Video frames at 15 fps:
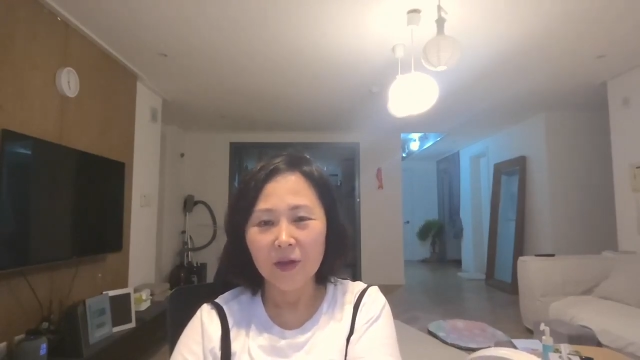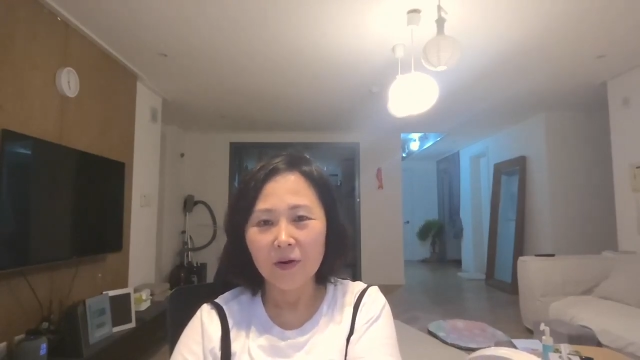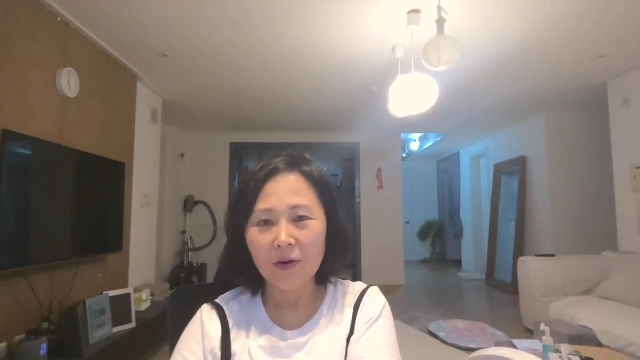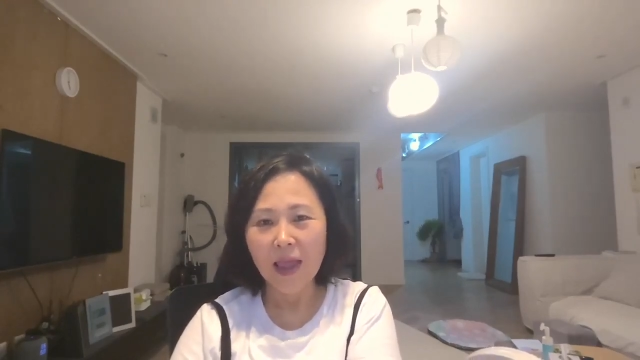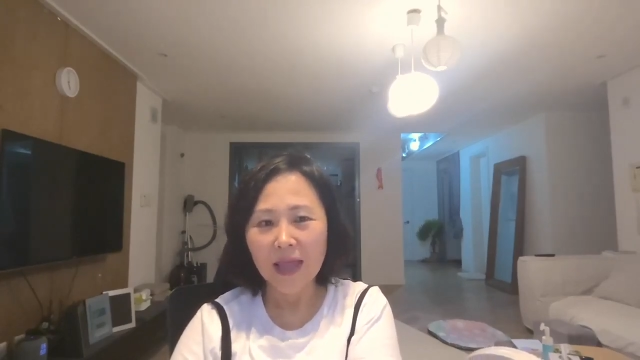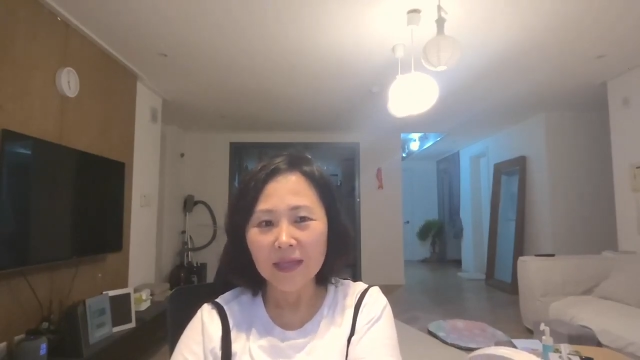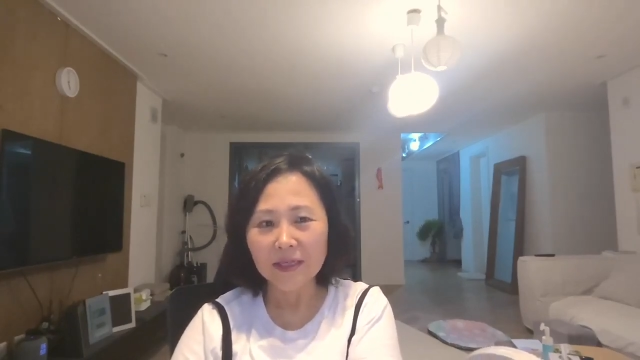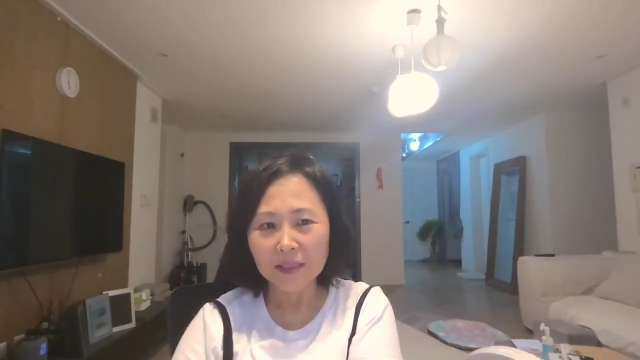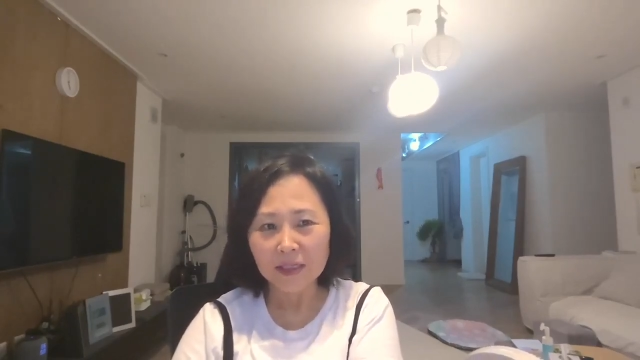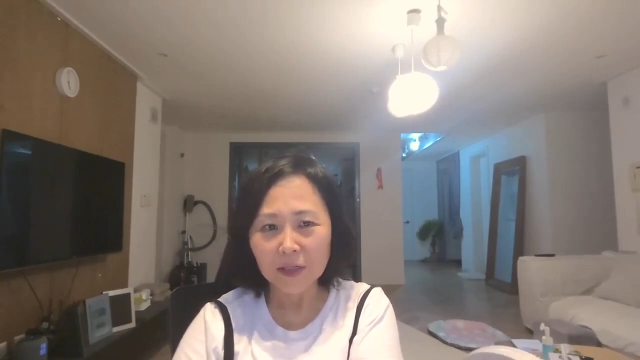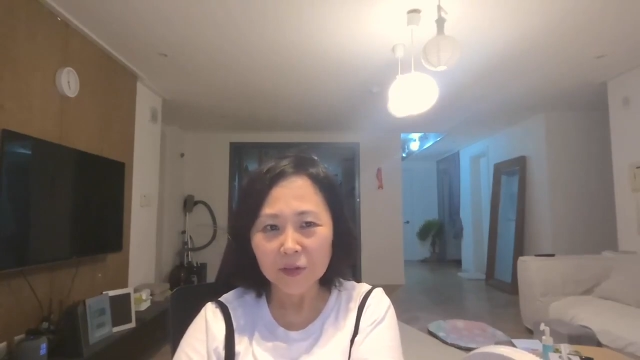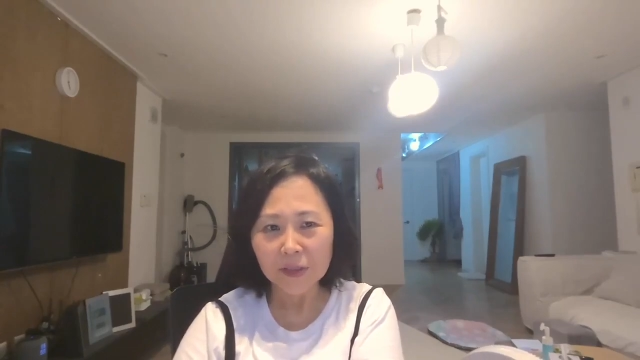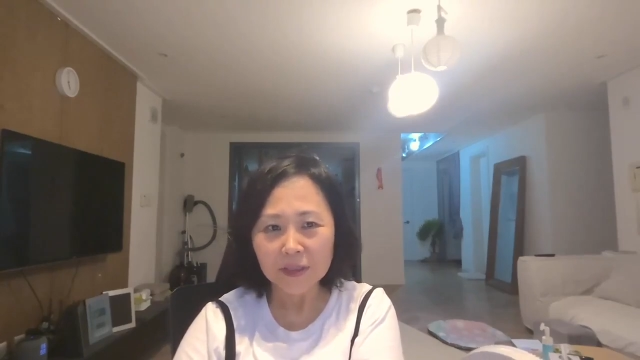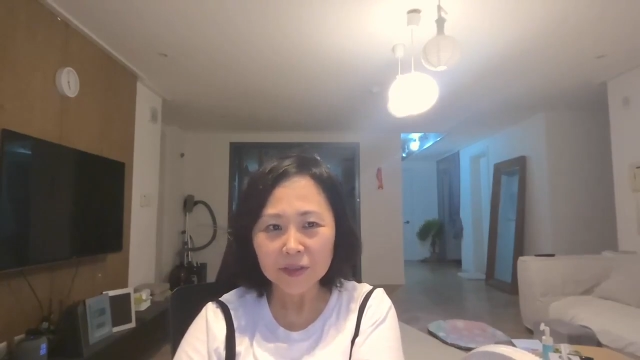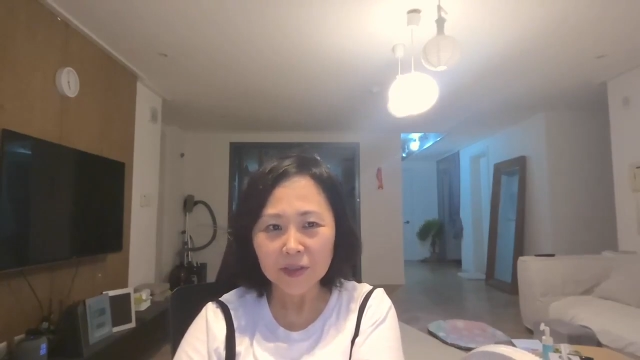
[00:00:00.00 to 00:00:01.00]
Their
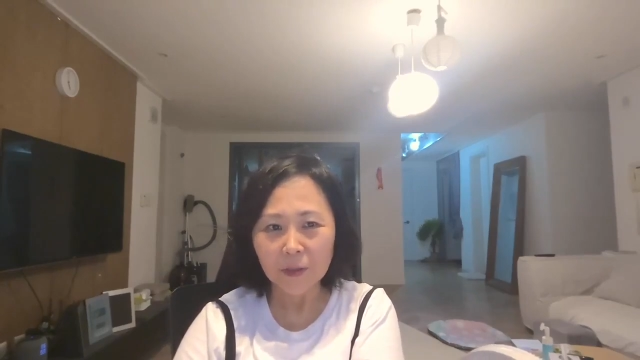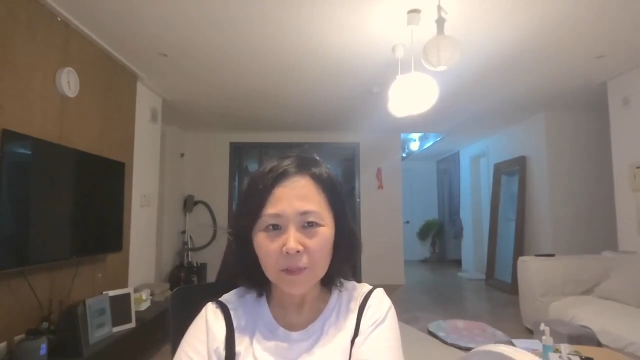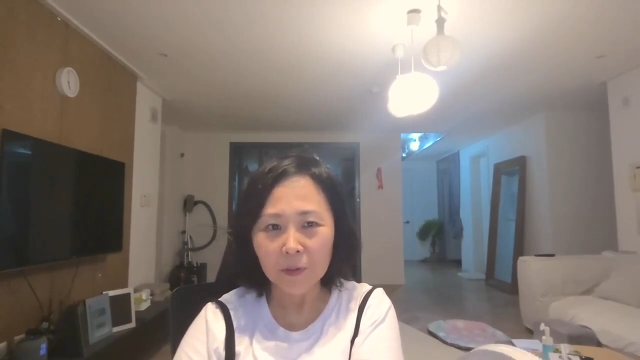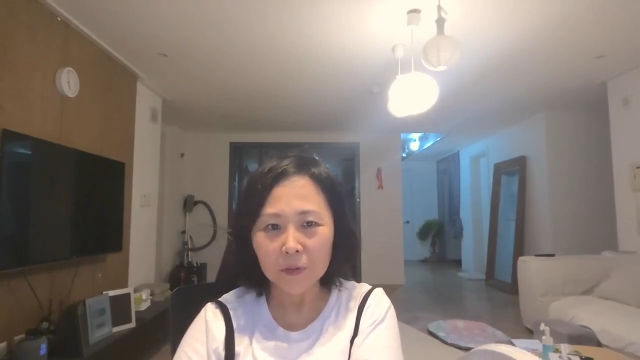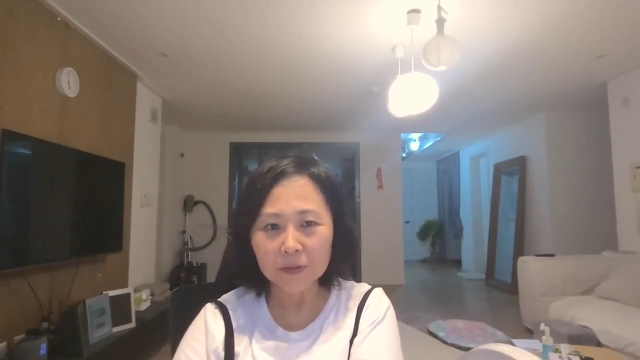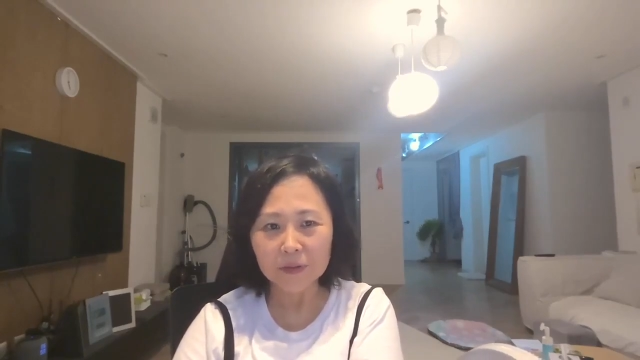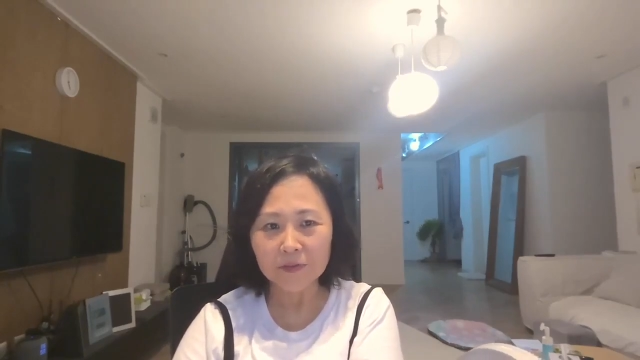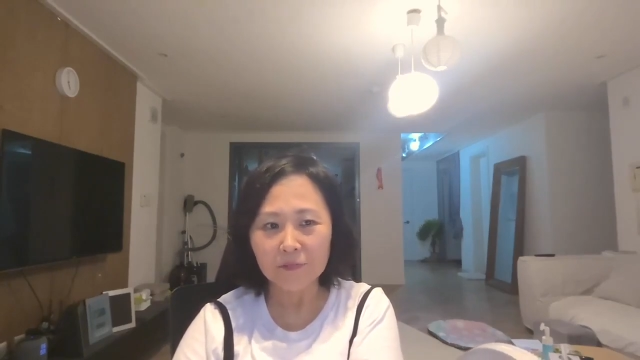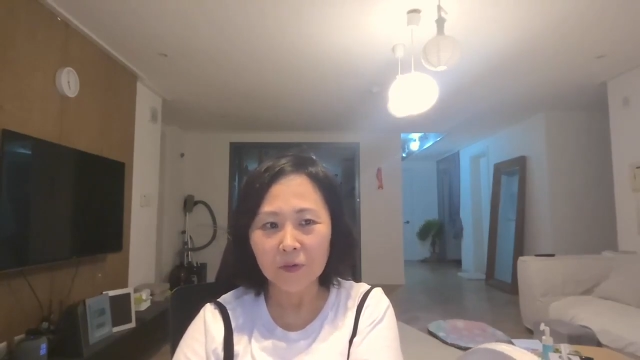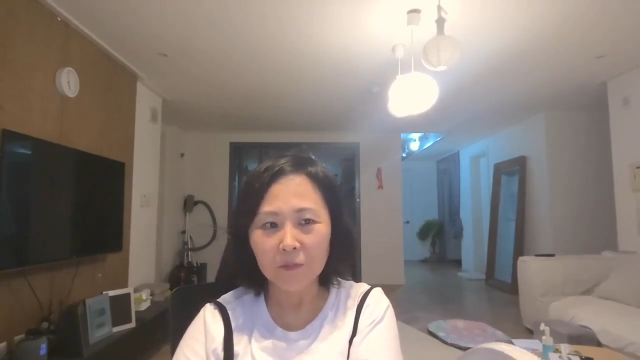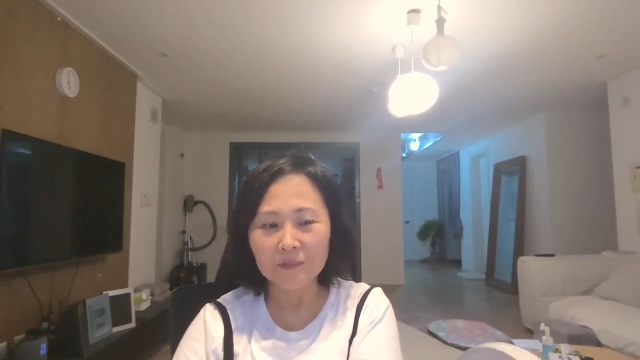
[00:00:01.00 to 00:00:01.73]
editorial support